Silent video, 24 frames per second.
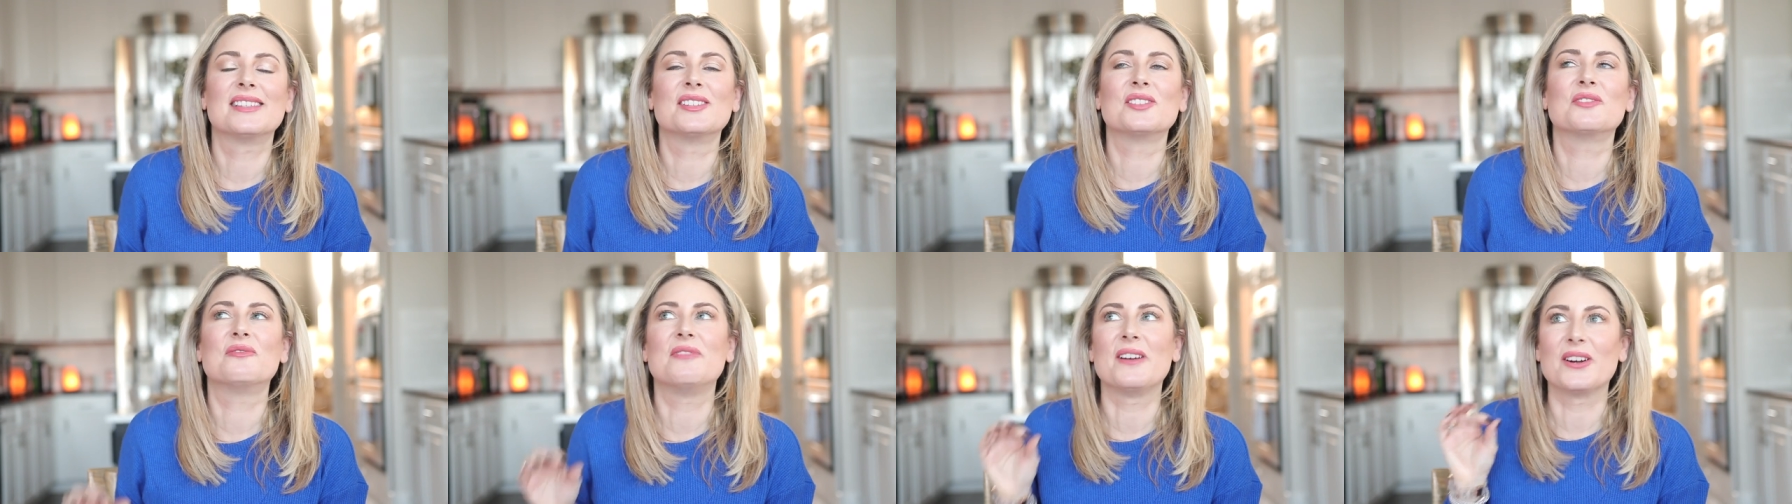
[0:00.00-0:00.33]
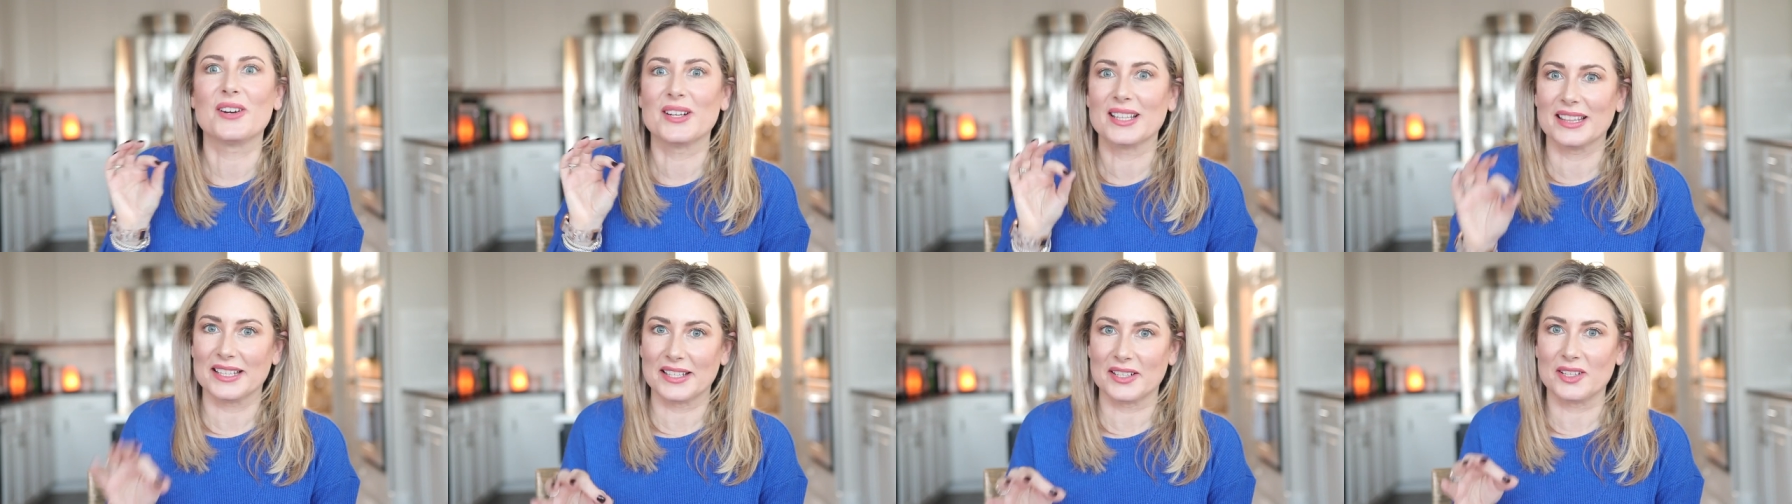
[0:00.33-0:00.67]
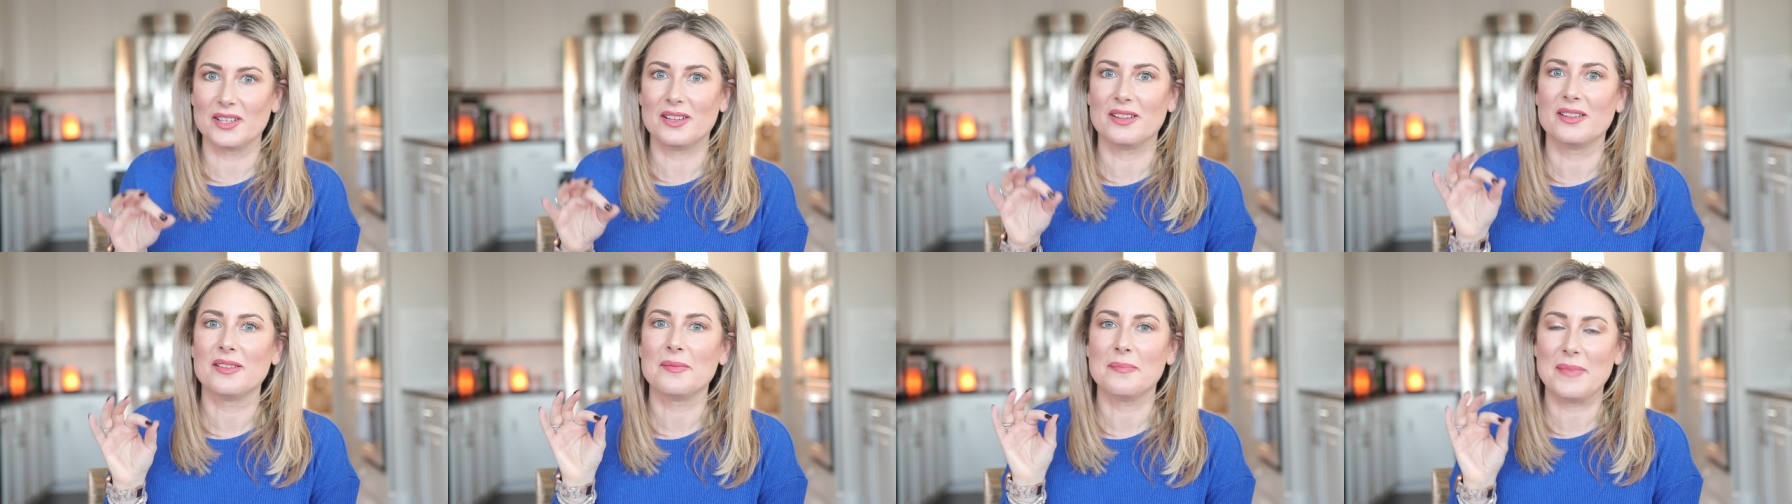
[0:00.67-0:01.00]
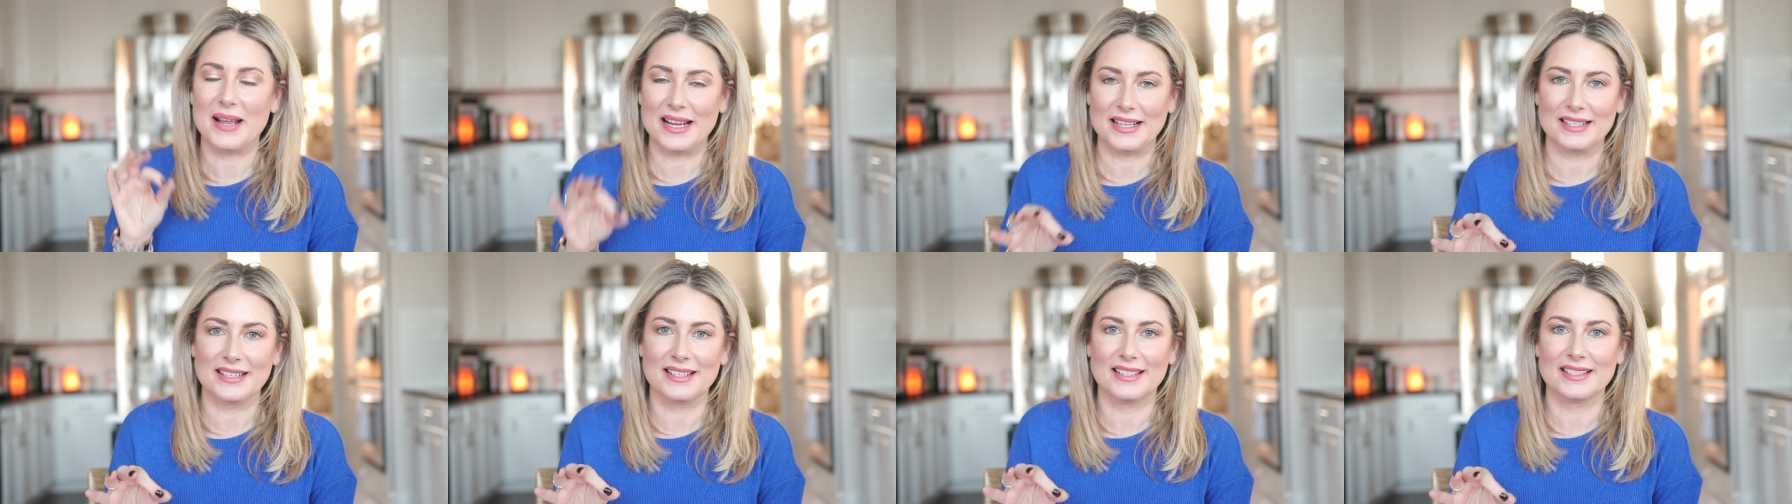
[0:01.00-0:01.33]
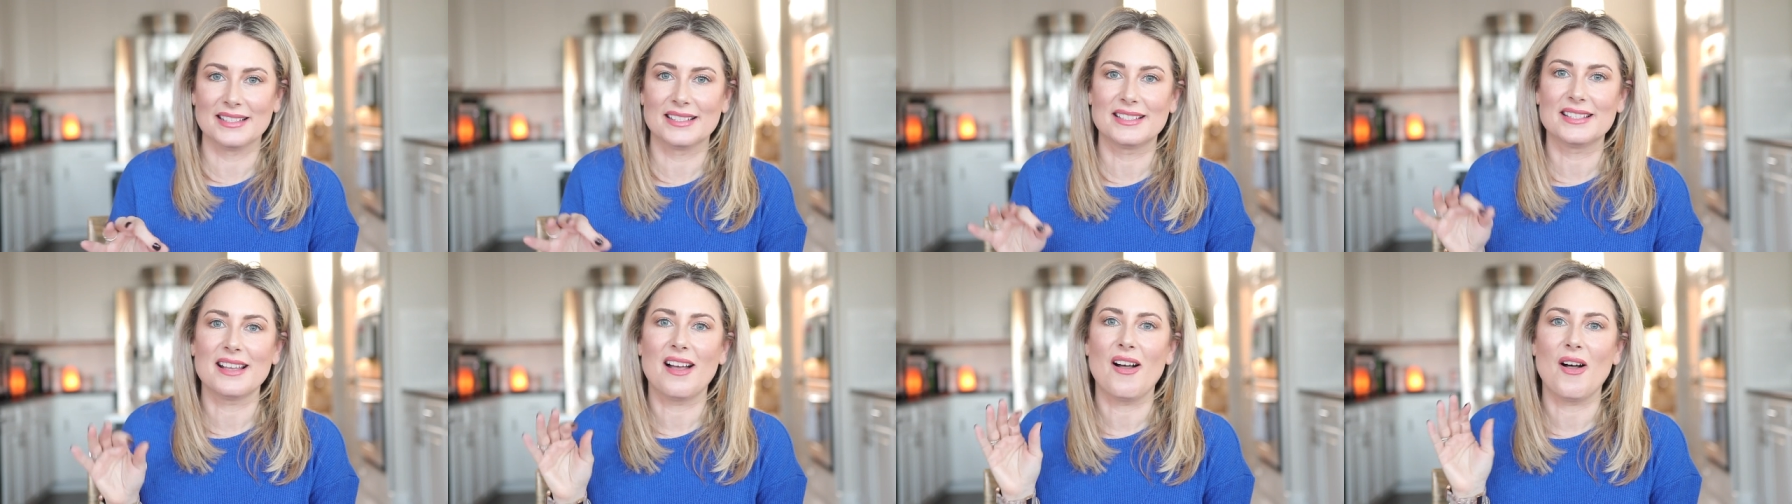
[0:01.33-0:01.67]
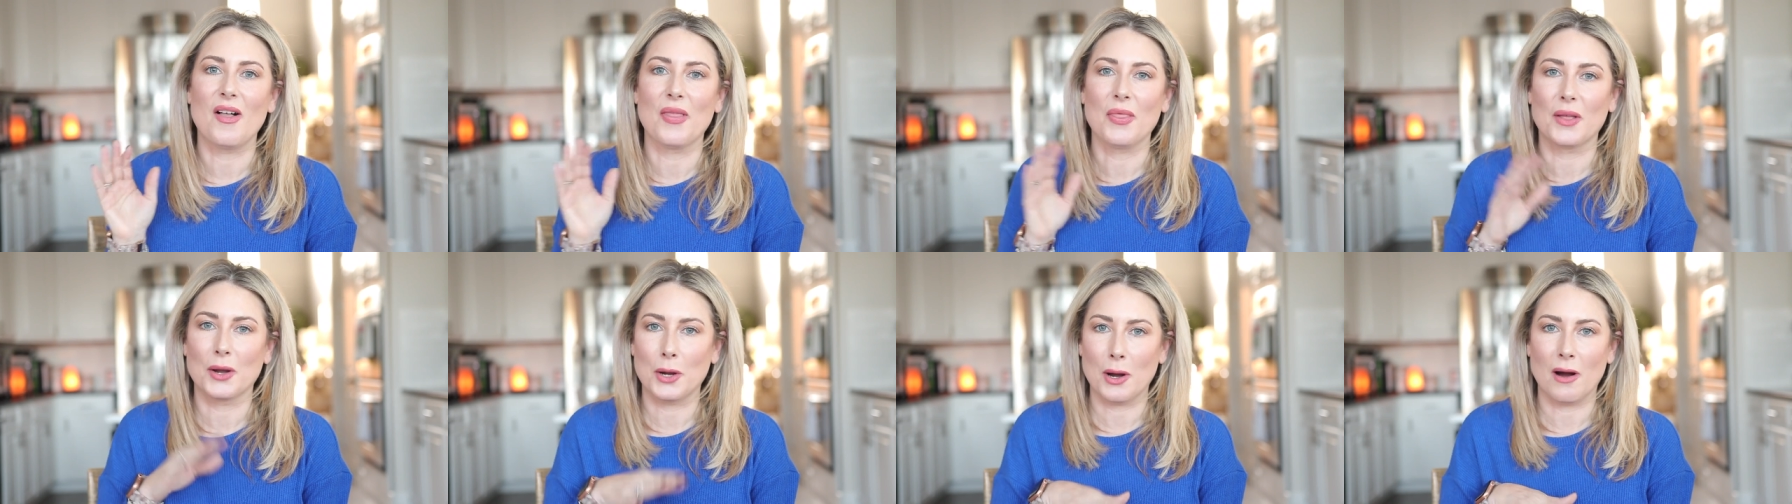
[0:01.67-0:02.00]
There's very little maintenance
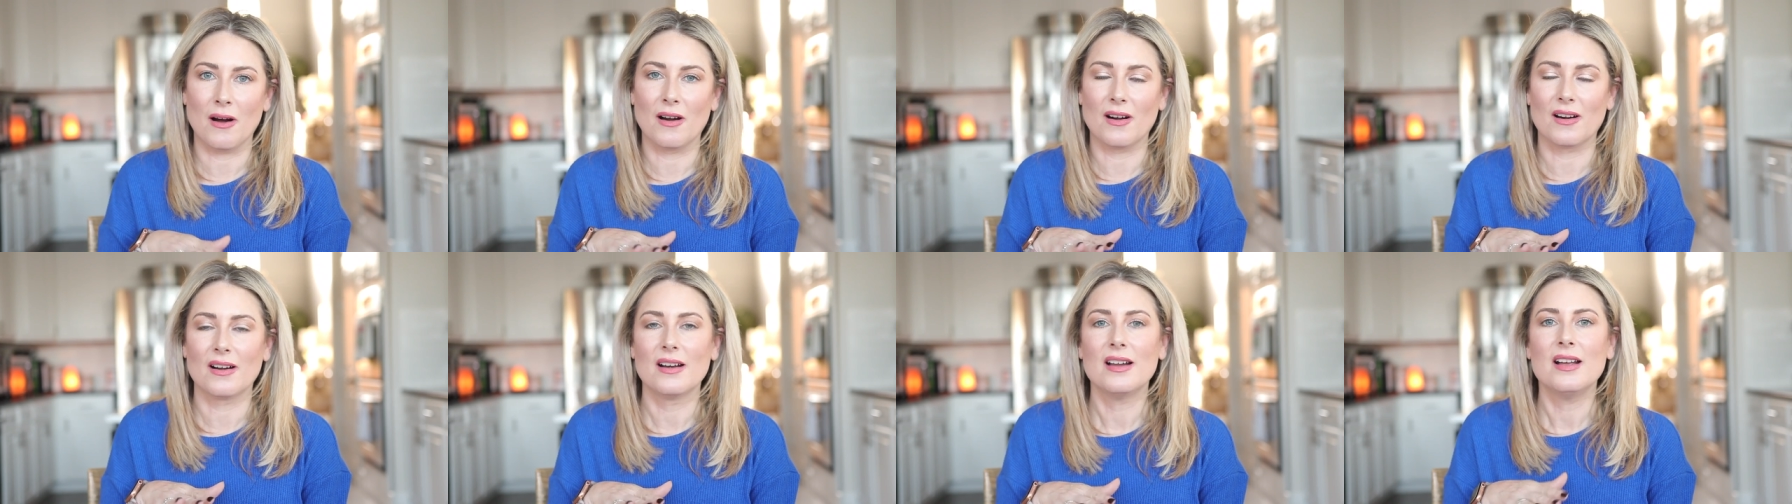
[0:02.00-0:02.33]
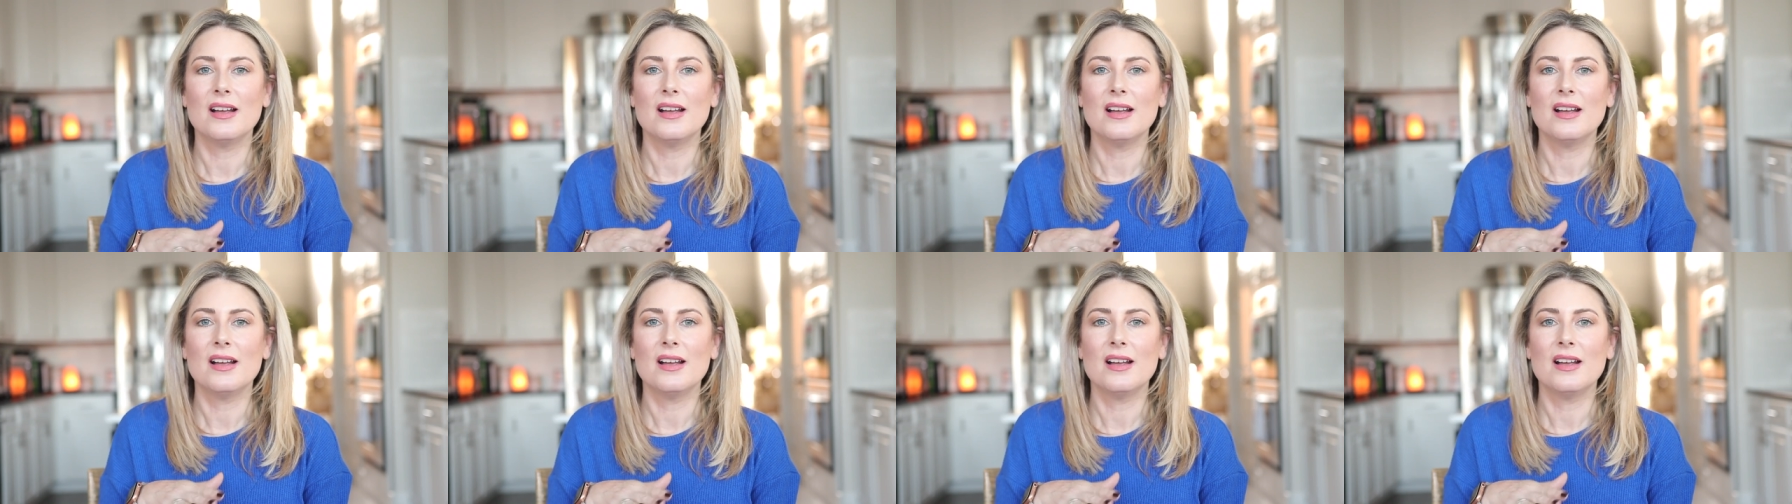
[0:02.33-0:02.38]
on the car.